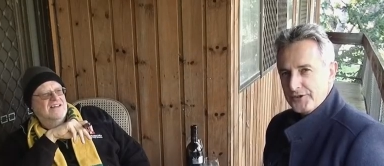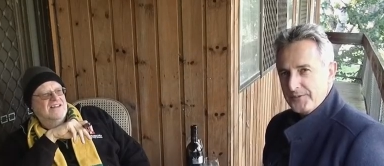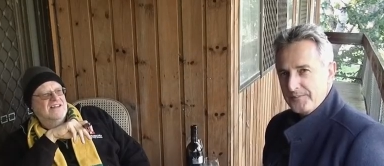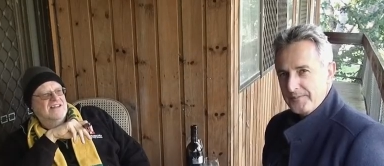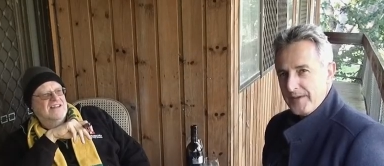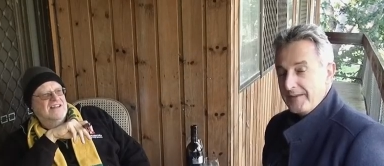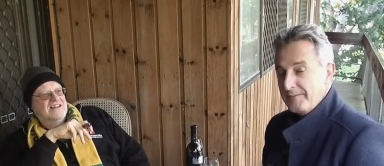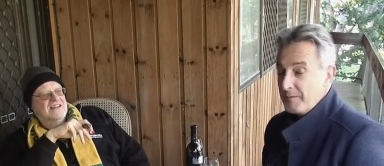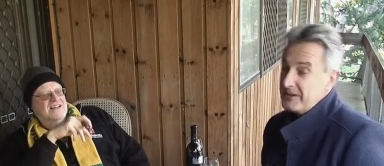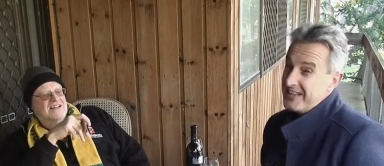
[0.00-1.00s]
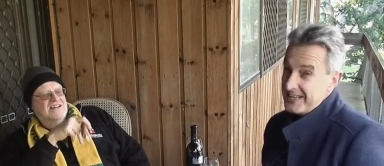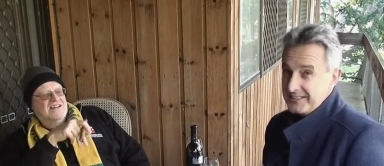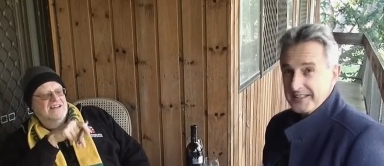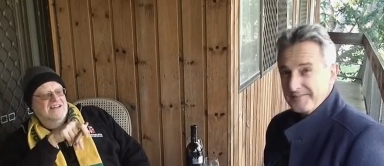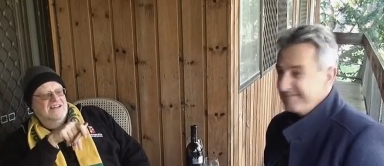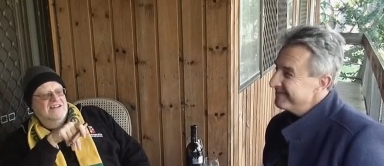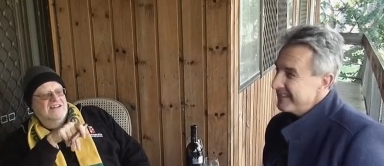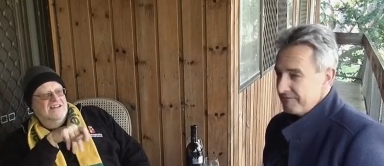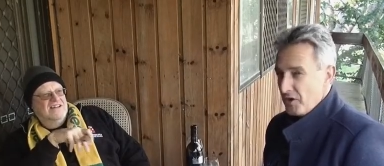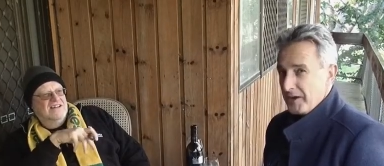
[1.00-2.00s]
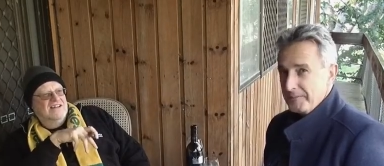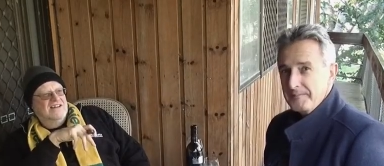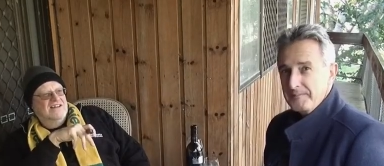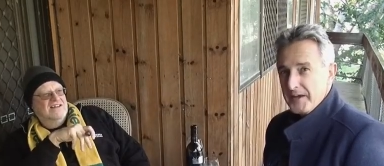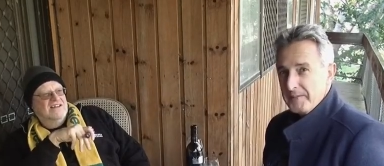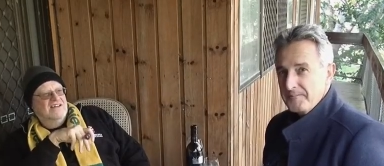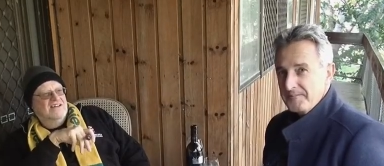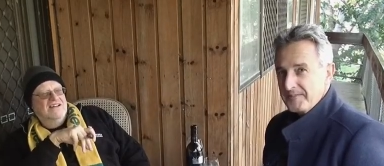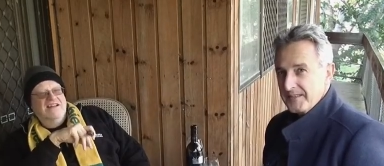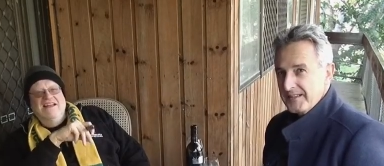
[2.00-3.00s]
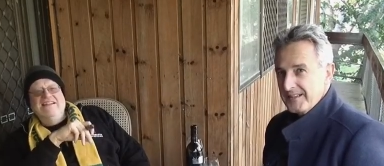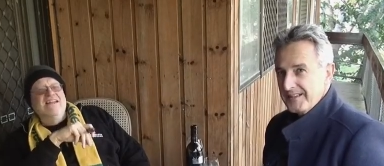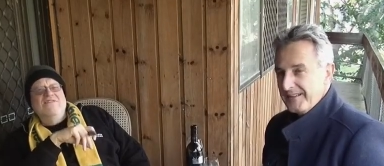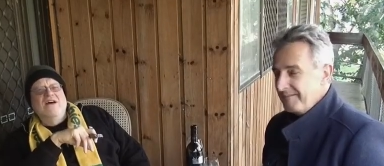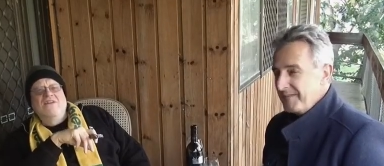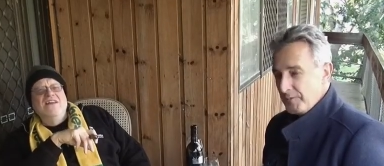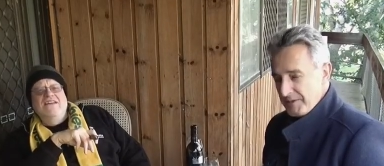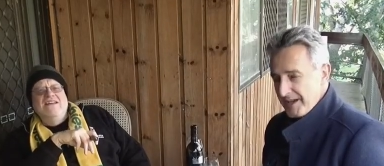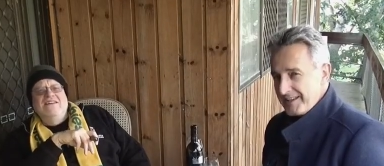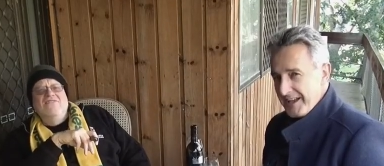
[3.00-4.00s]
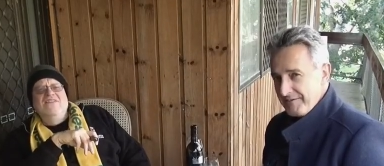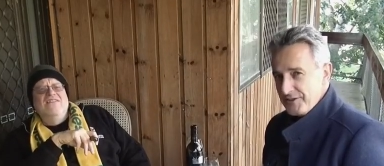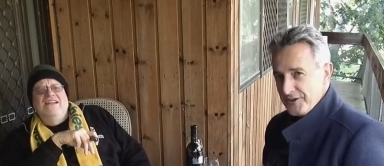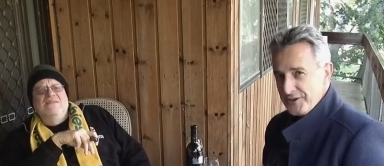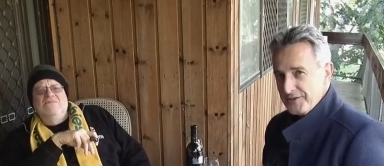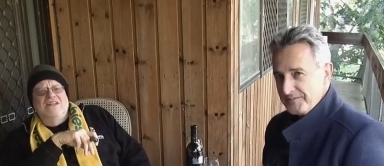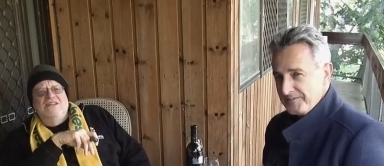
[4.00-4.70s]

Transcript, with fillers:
Speaker 1: draws. But when we test it, they're fine. But he's never. I've never let him